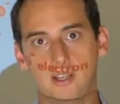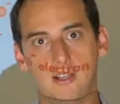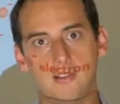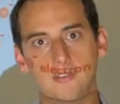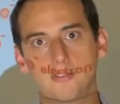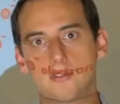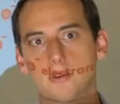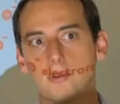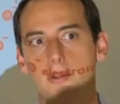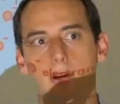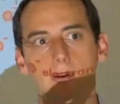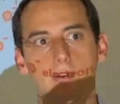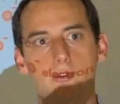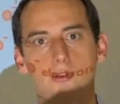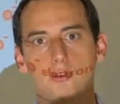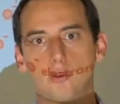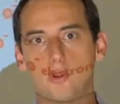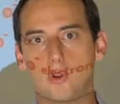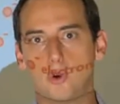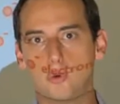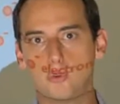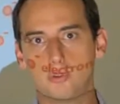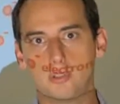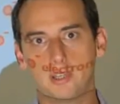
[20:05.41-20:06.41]
So there is
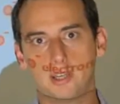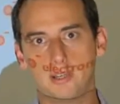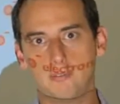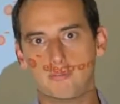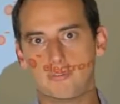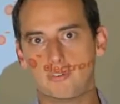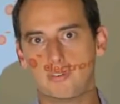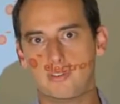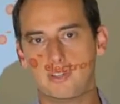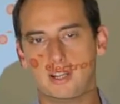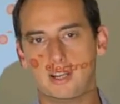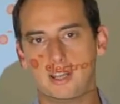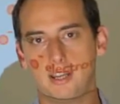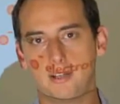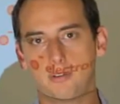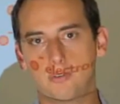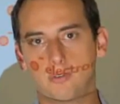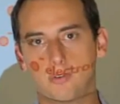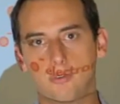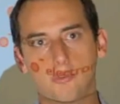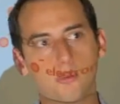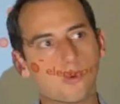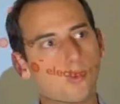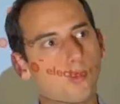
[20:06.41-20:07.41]
no time for the
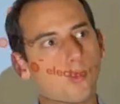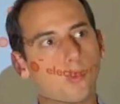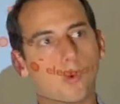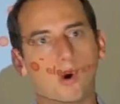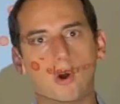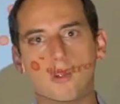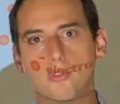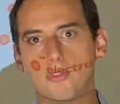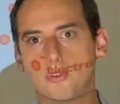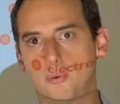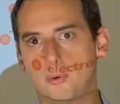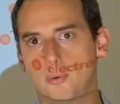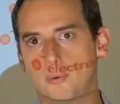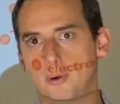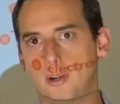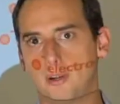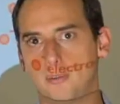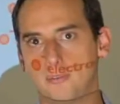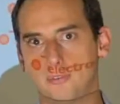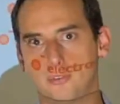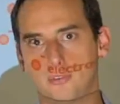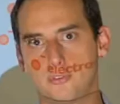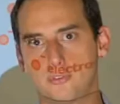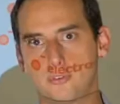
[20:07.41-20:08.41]
electron to wander
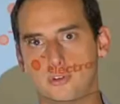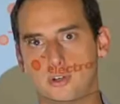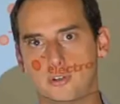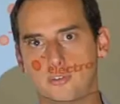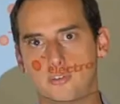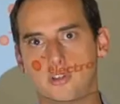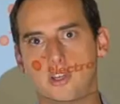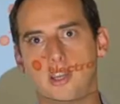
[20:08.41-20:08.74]
around the structure.